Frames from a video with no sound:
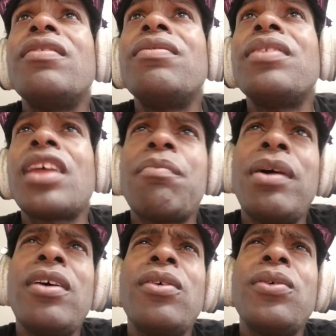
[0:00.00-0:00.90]

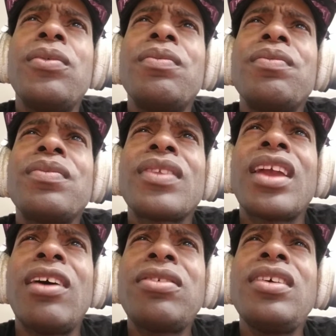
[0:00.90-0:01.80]
About,
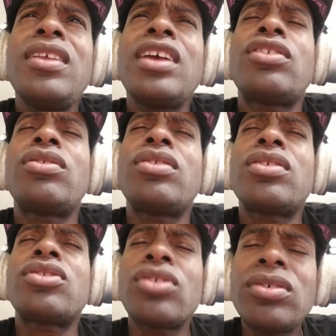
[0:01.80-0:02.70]
I'll say like
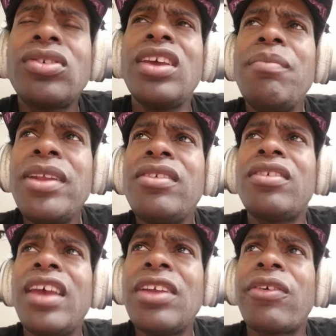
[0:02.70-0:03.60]
13 minutes
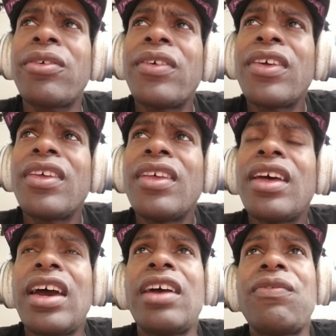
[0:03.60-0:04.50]
later,
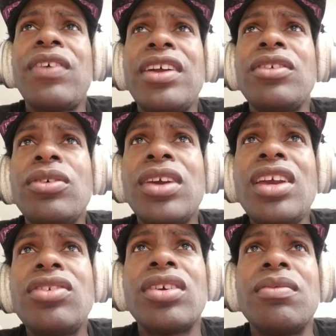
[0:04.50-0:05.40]
I find a
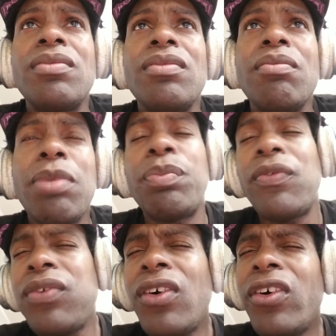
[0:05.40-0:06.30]
location. But
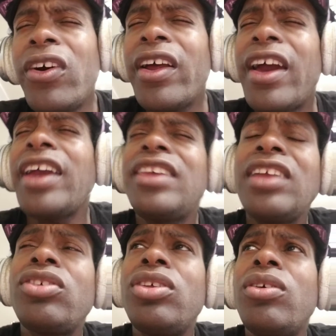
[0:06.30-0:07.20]
before I
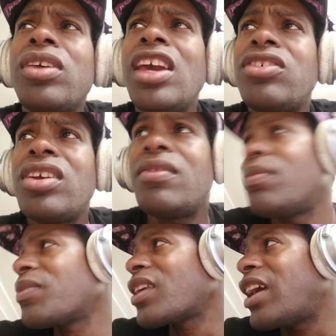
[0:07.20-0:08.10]
got to the location,
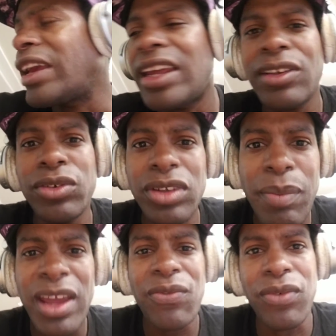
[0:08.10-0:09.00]
I gotta go to the
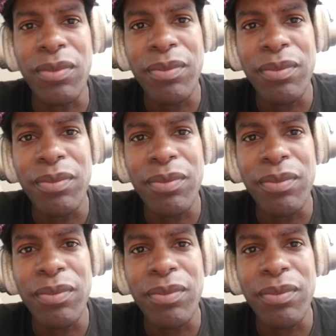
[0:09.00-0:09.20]
bathroom.